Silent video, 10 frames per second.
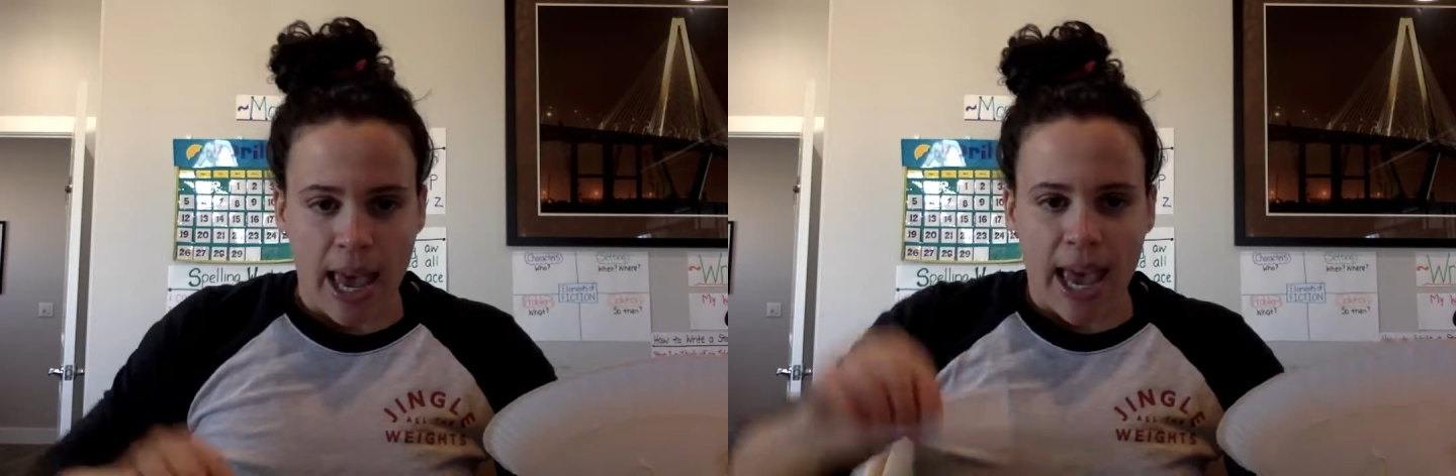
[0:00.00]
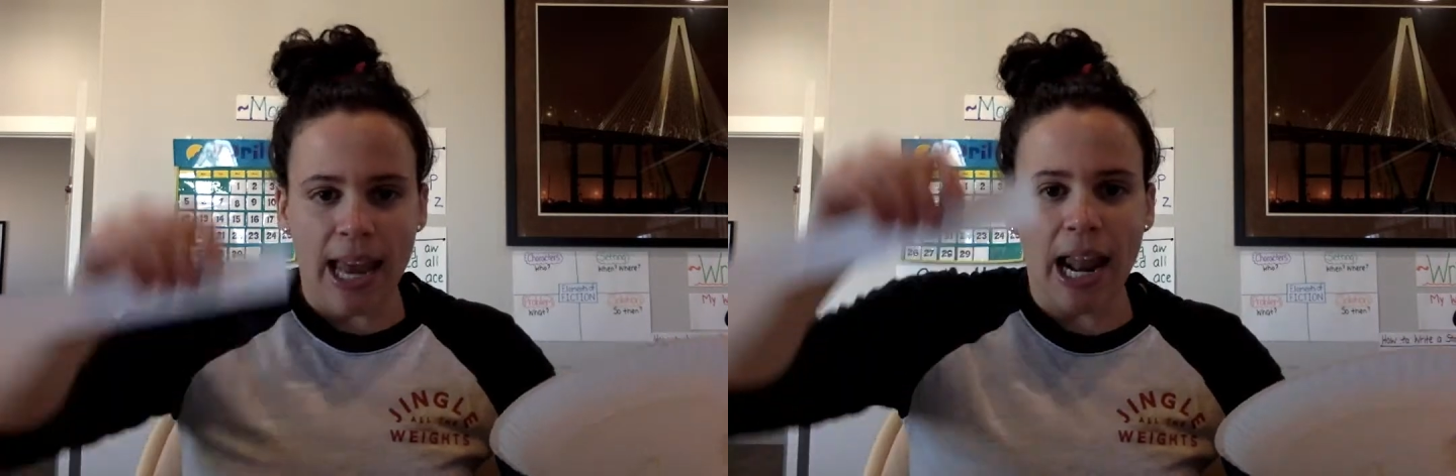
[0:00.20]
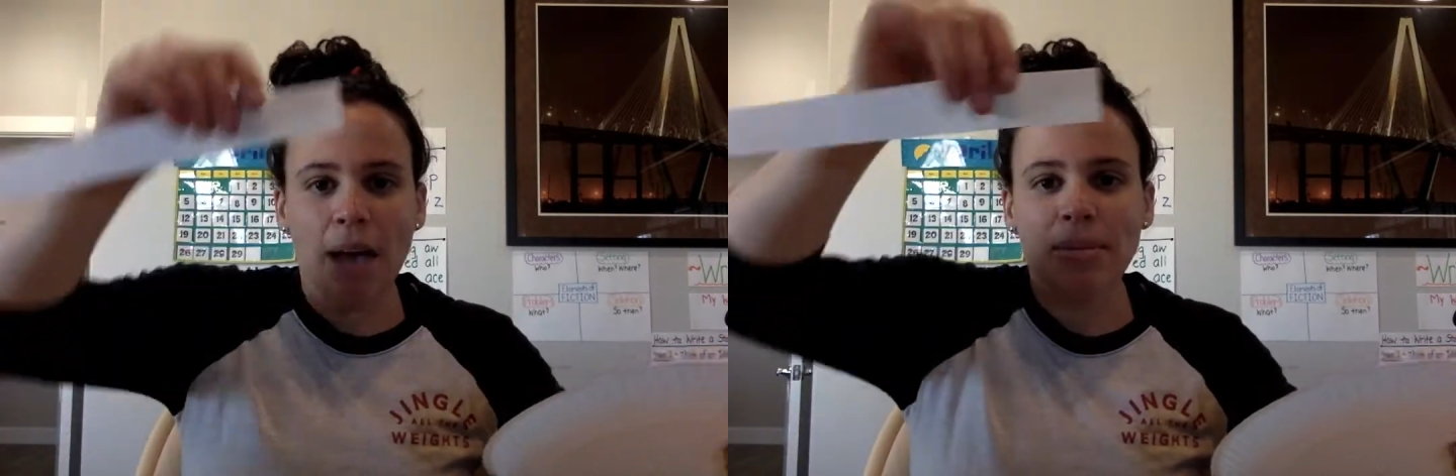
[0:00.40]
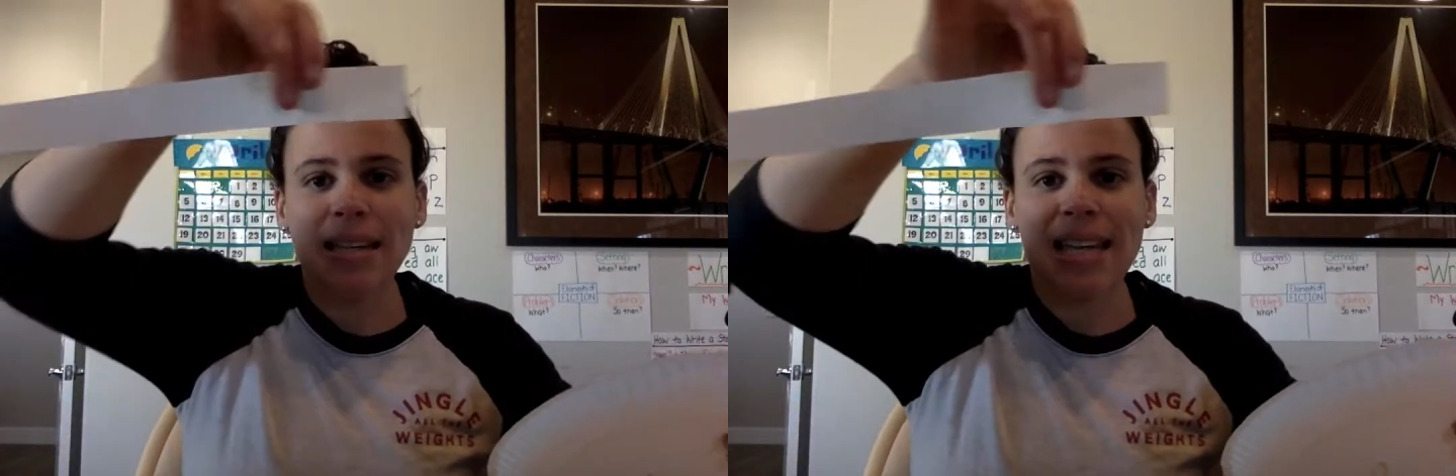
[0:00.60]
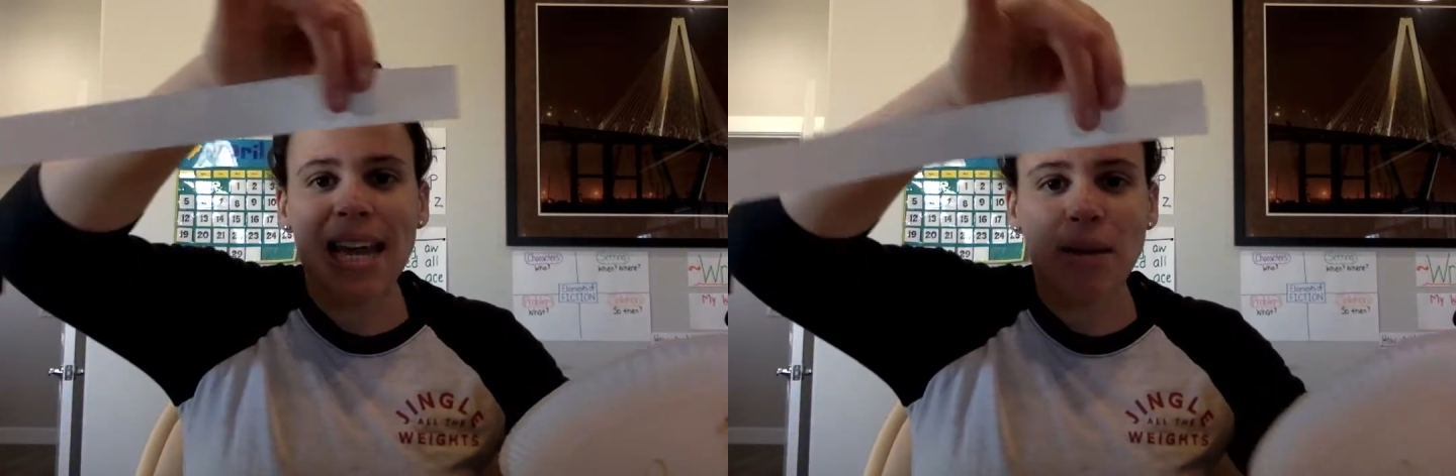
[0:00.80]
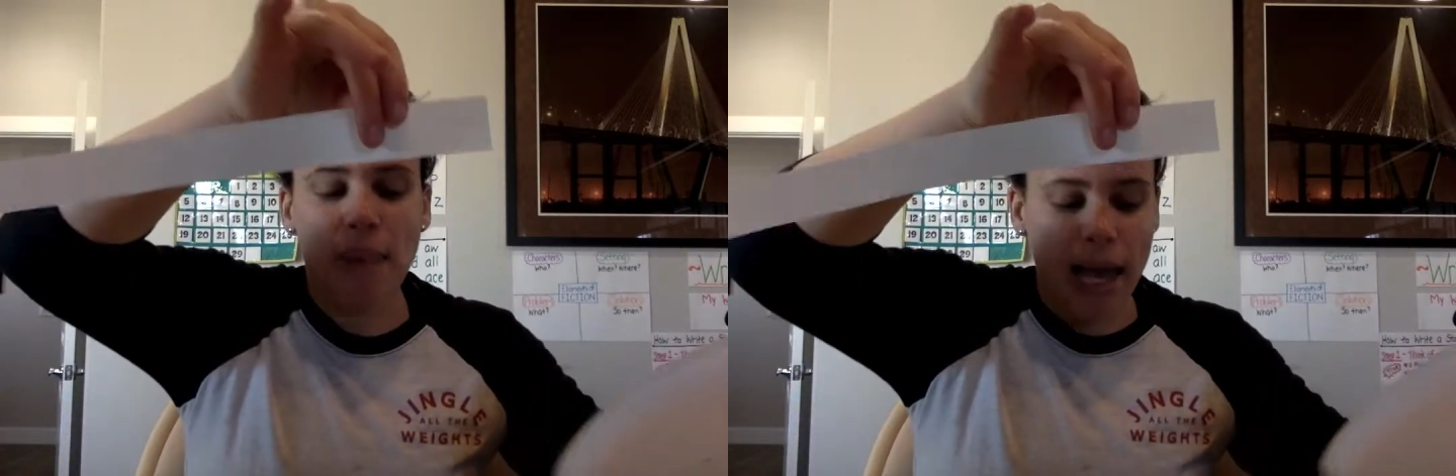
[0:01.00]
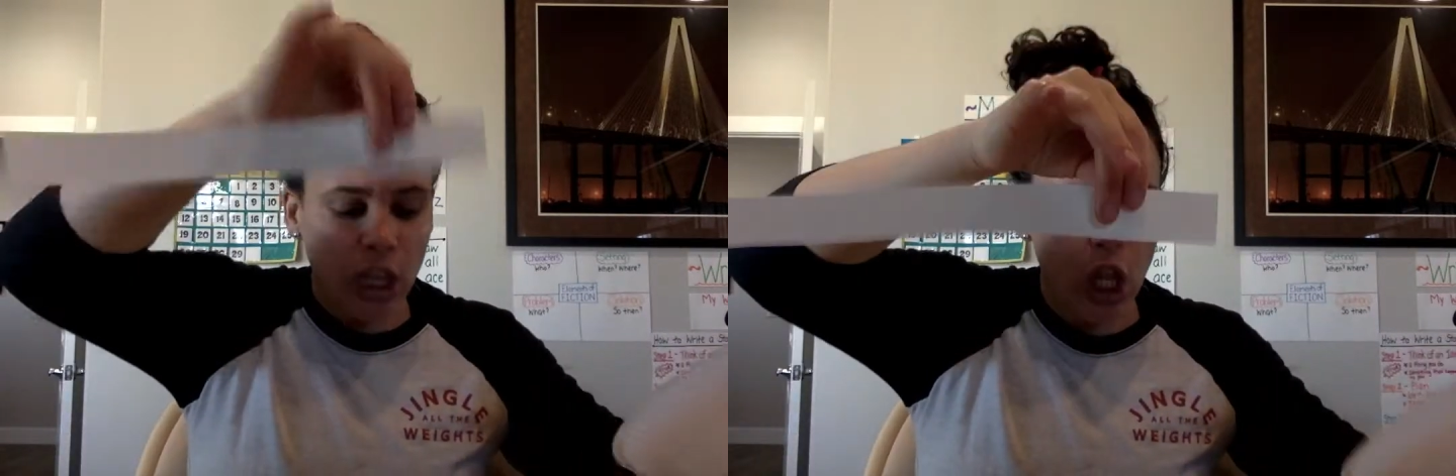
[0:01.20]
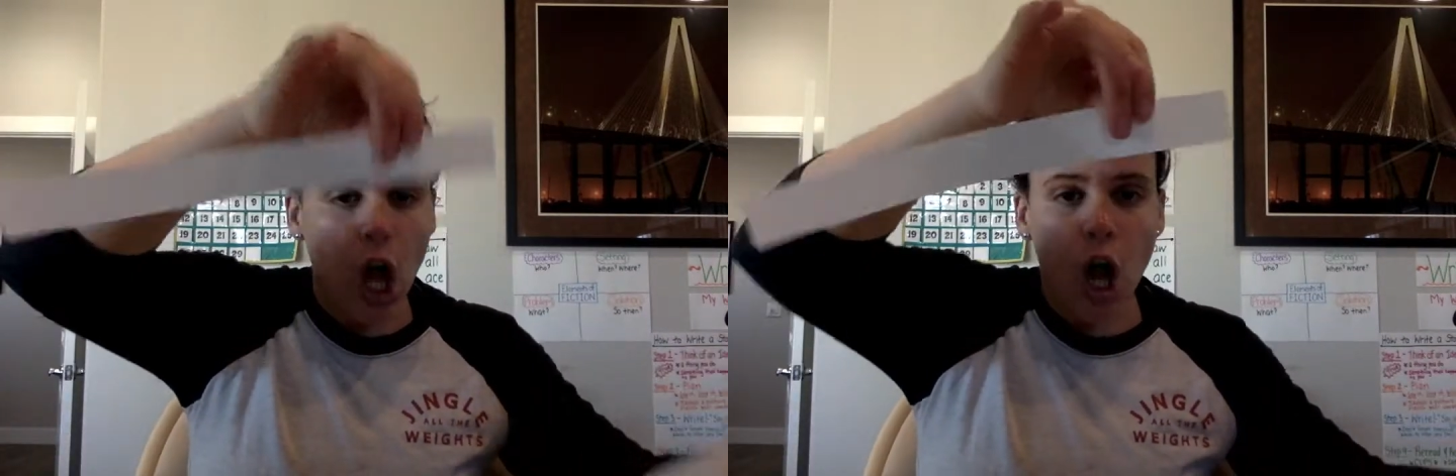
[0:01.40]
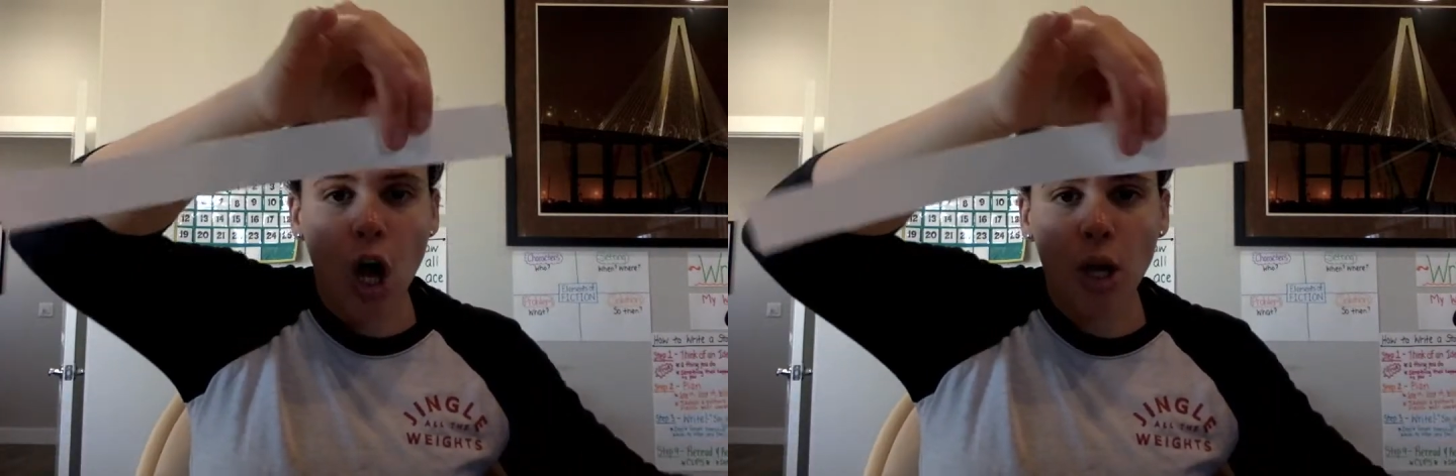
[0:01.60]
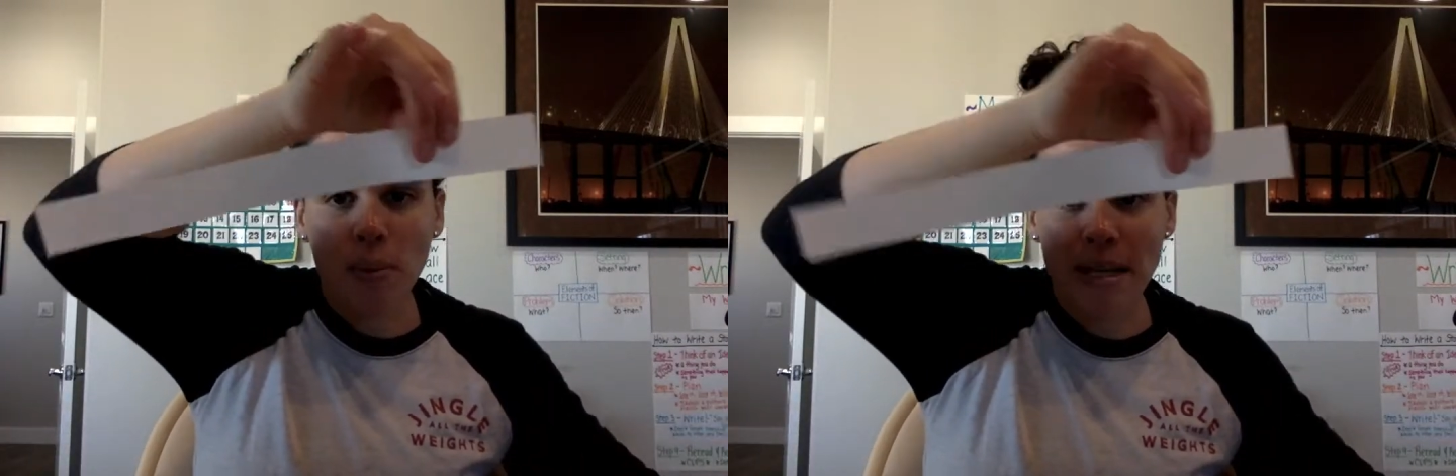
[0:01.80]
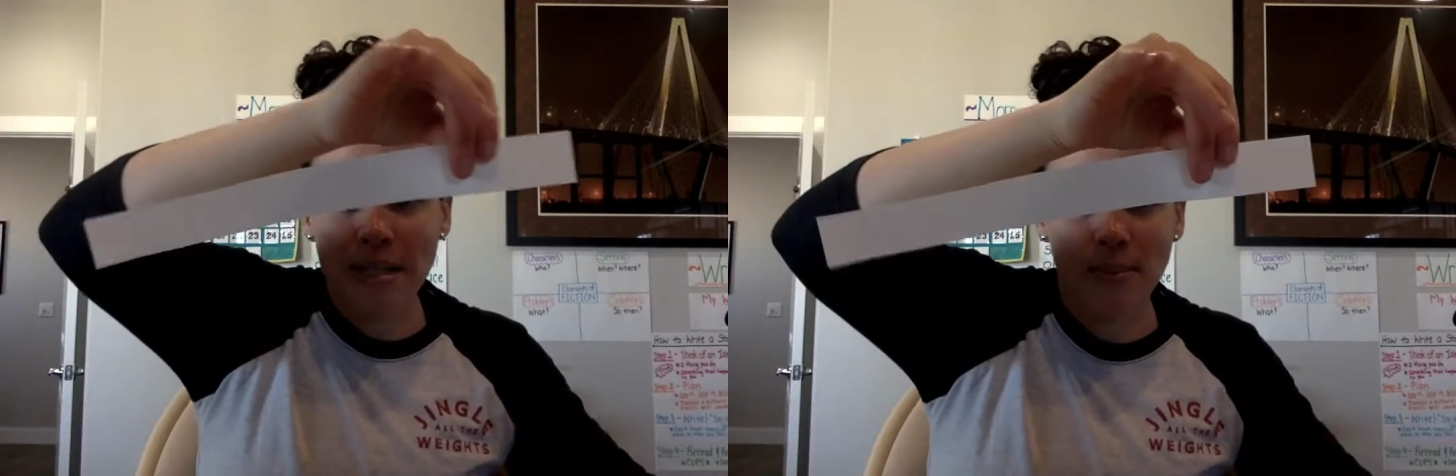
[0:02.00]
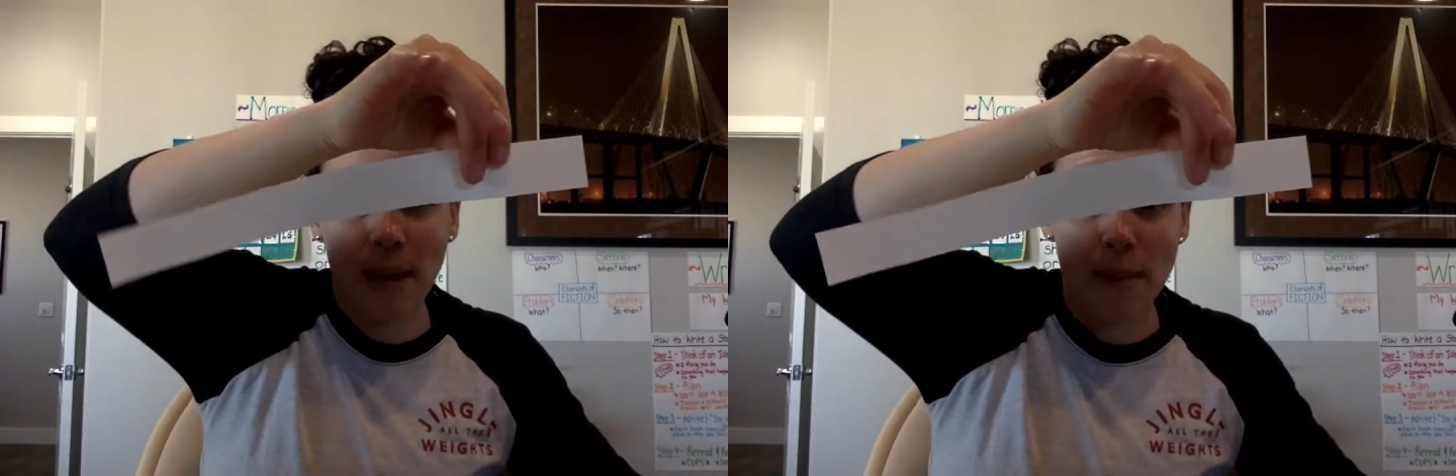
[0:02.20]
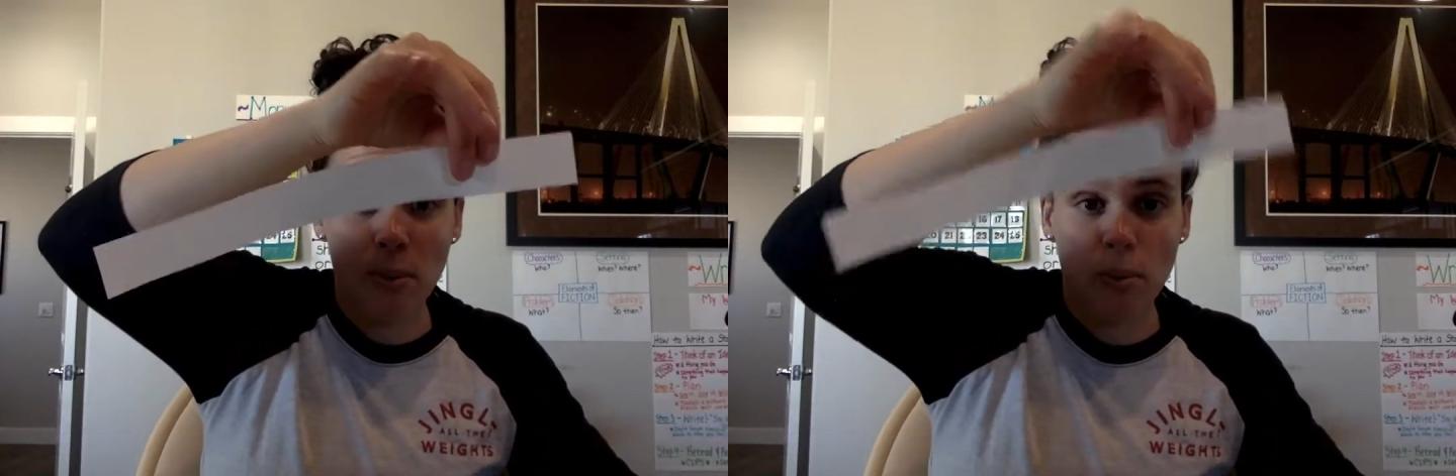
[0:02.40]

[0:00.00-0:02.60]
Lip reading: And I'm going to take my long piece of paper